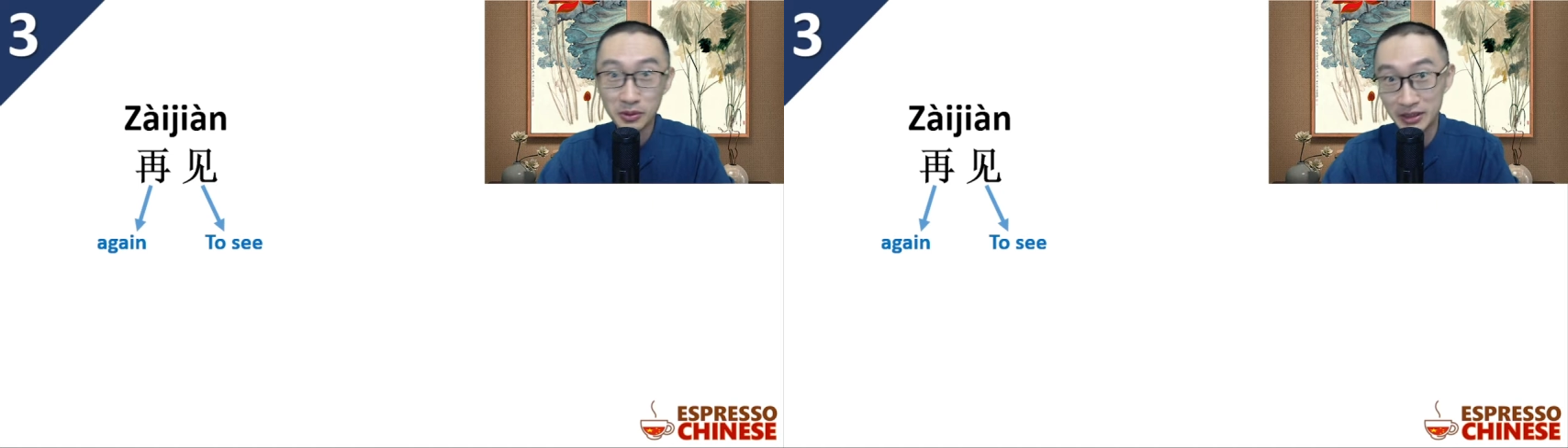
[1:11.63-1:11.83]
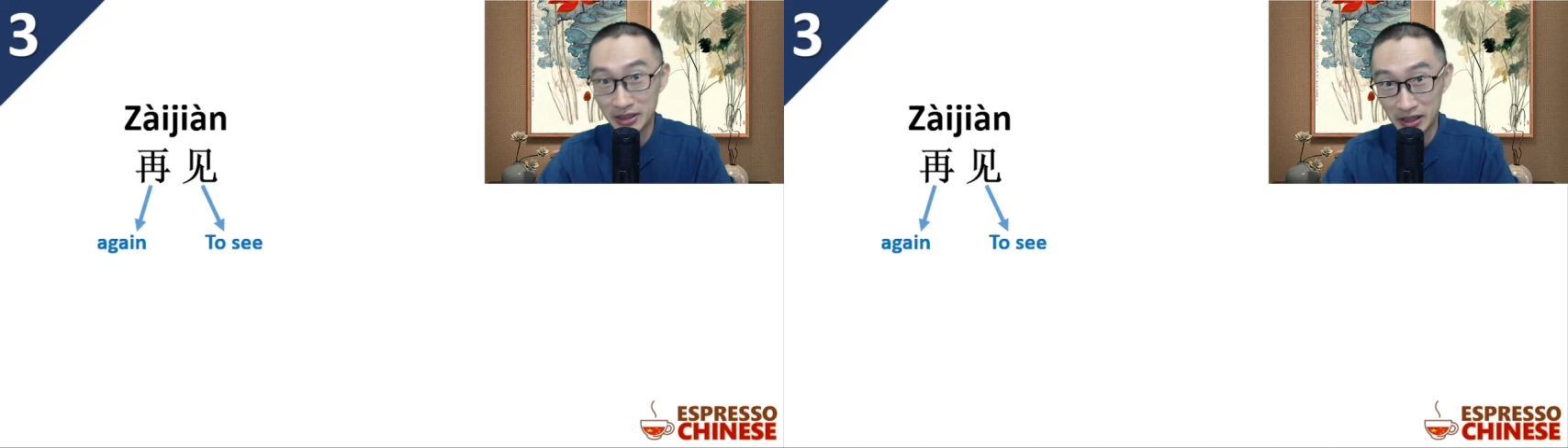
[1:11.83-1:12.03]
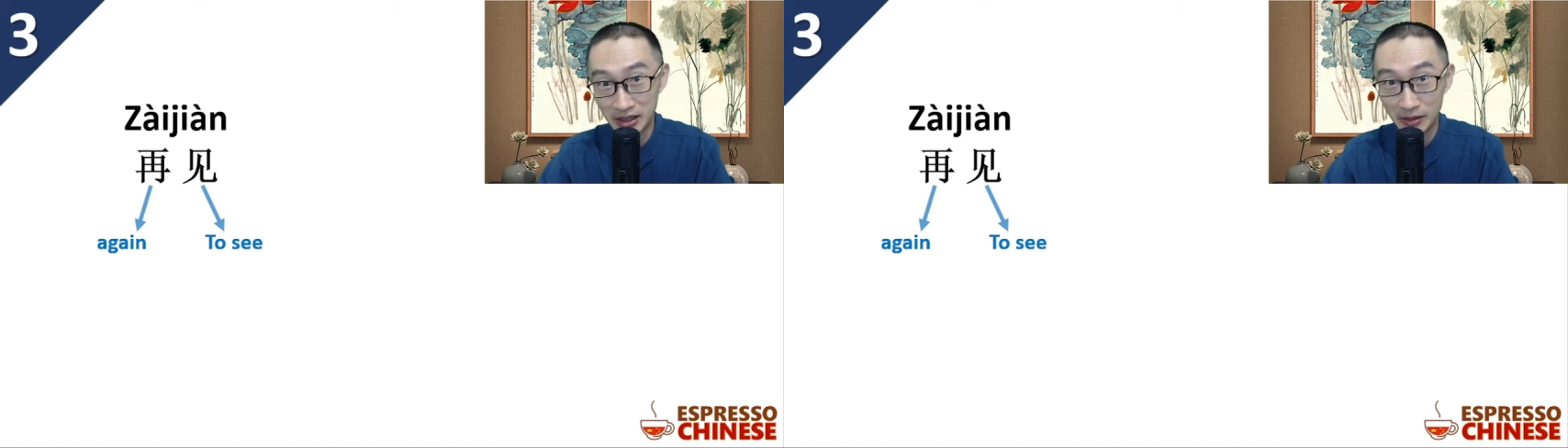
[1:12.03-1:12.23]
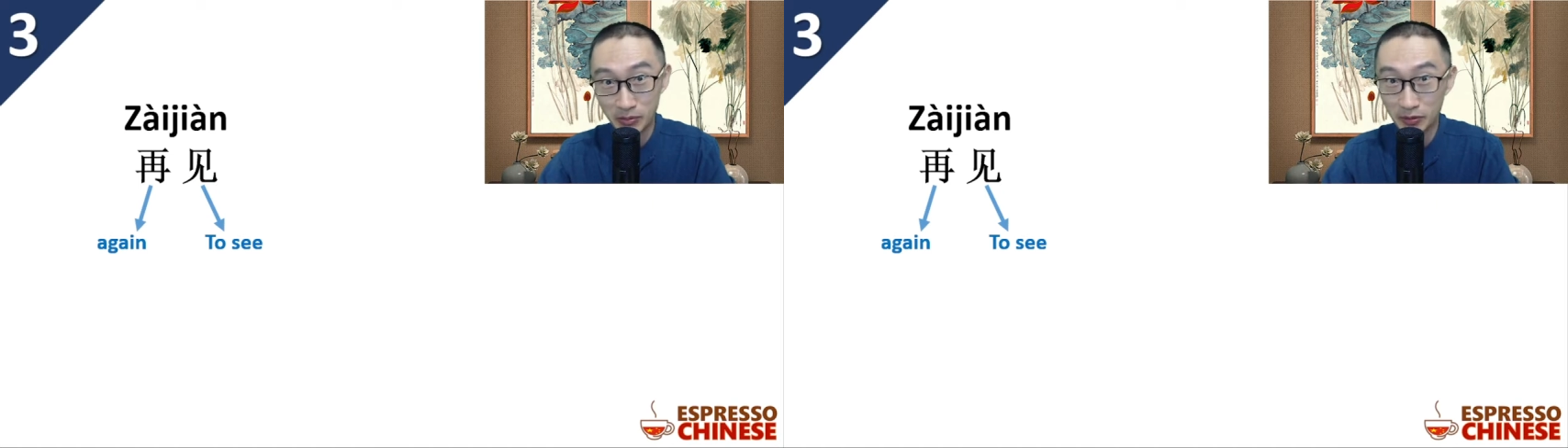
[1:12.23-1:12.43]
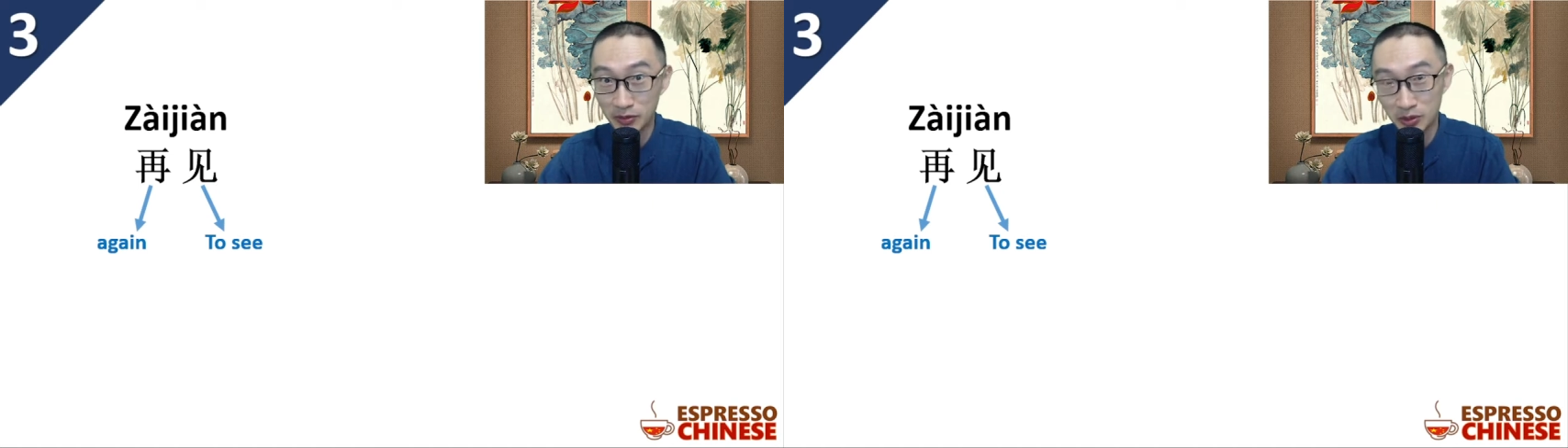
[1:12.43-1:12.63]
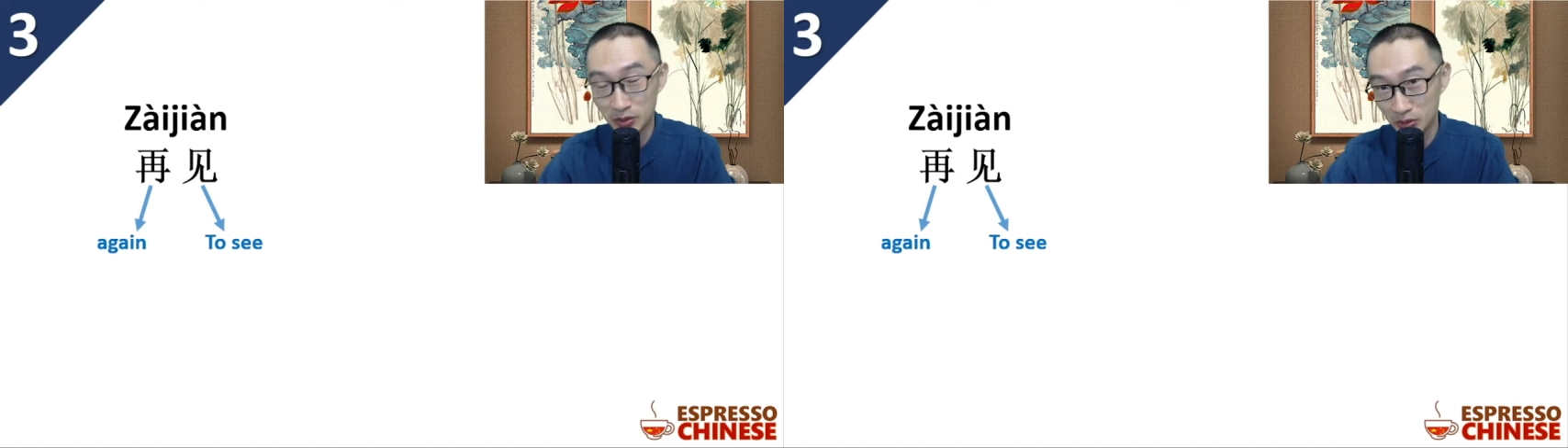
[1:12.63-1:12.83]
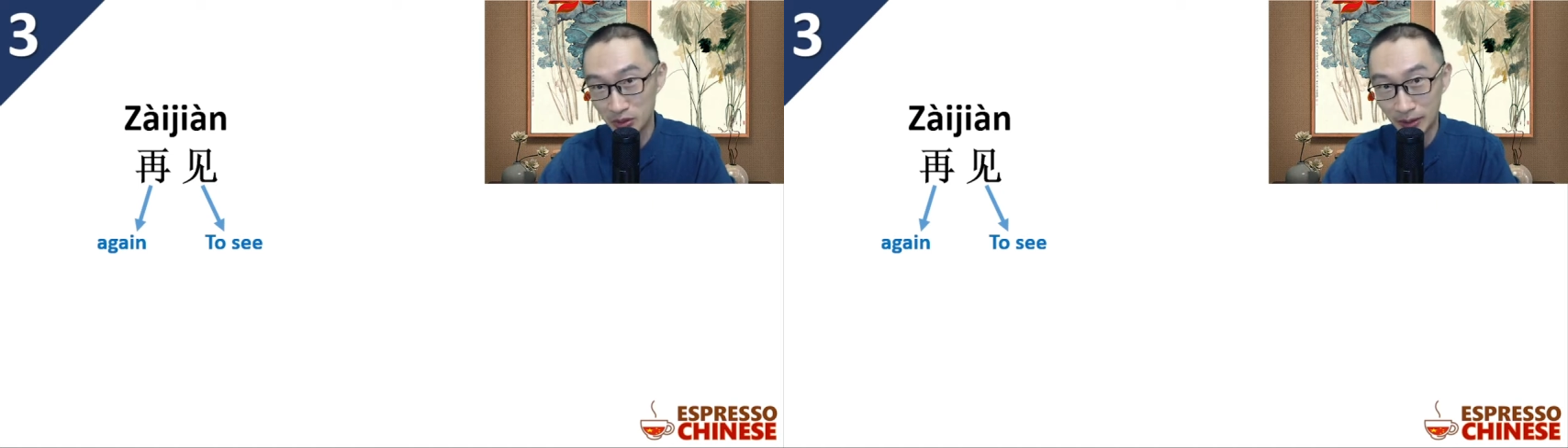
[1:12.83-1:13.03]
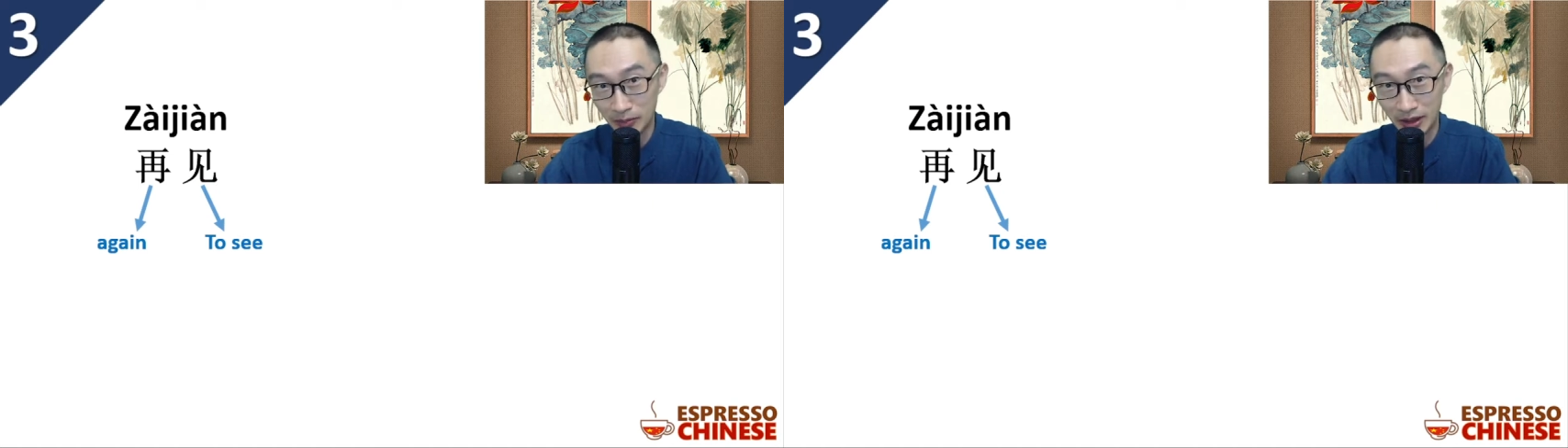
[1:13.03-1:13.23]
see, before do
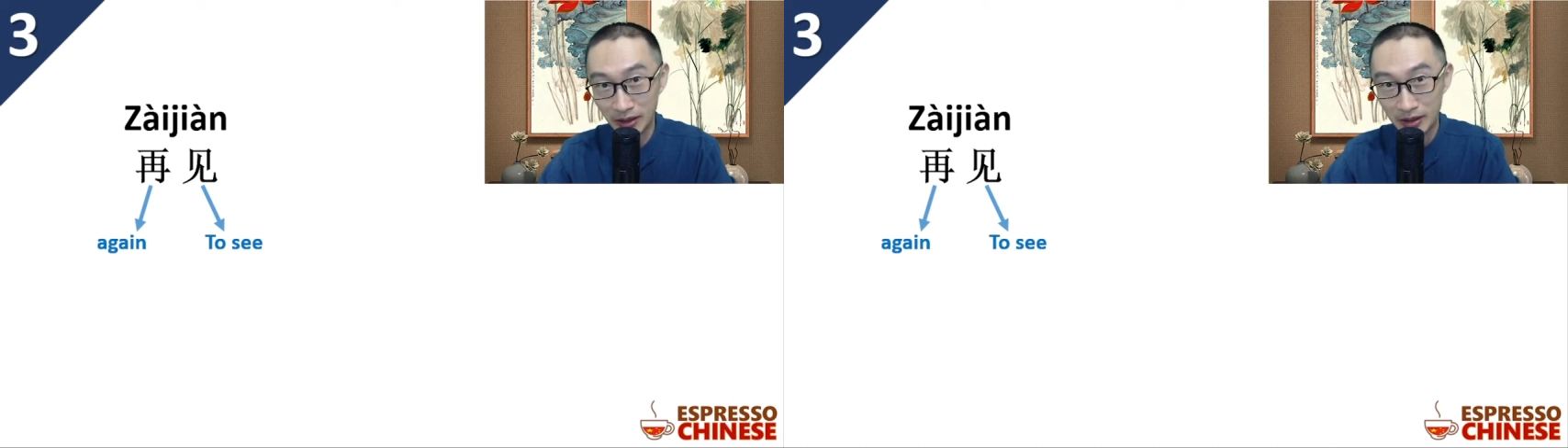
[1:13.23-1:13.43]
something.